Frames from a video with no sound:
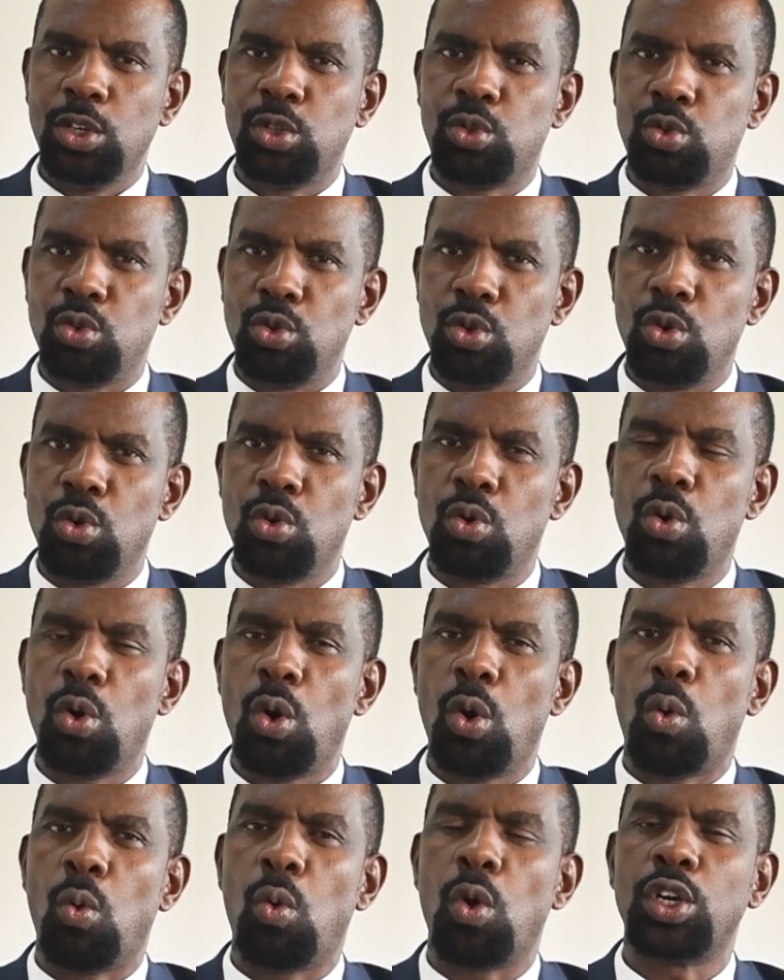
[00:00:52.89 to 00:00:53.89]
to
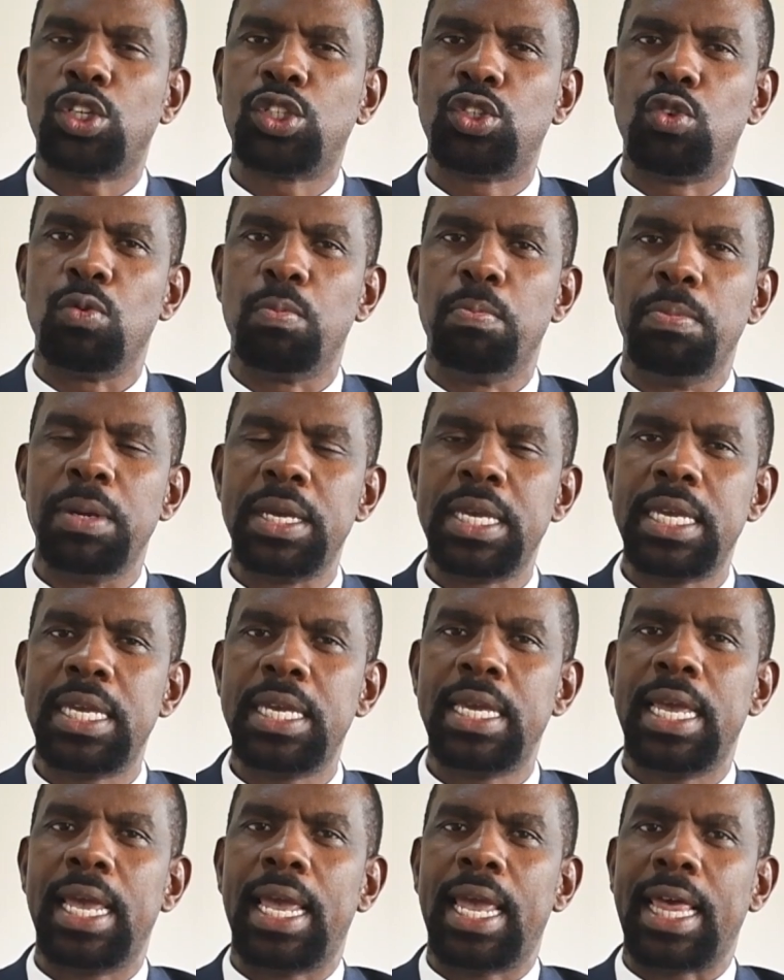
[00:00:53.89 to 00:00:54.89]
know what should be
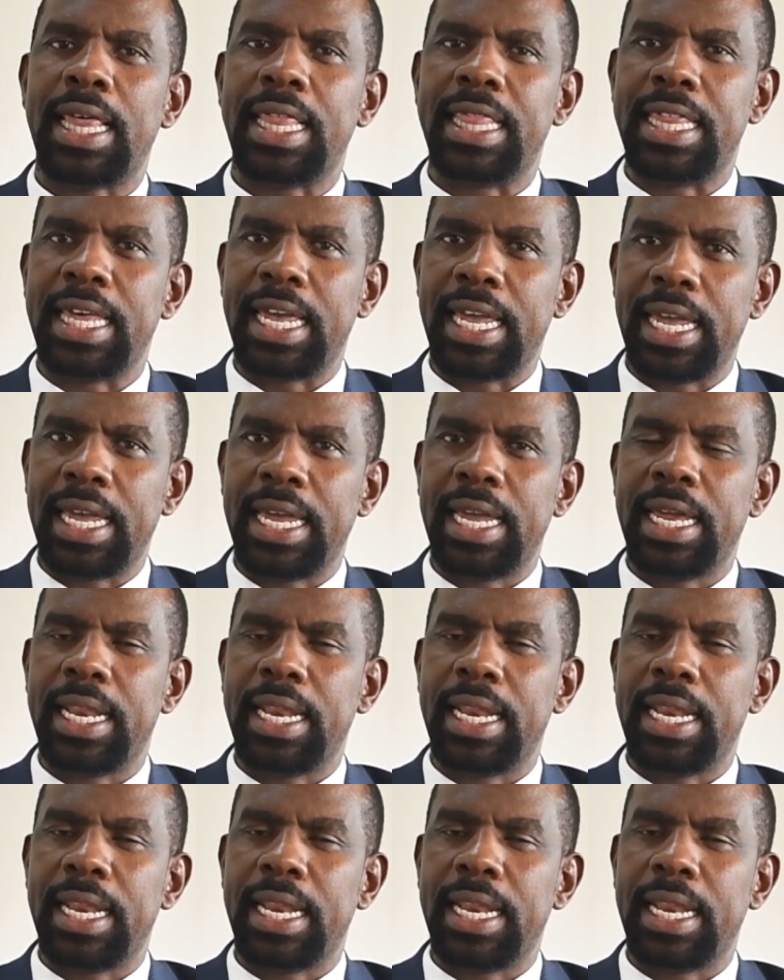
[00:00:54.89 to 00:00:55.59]
the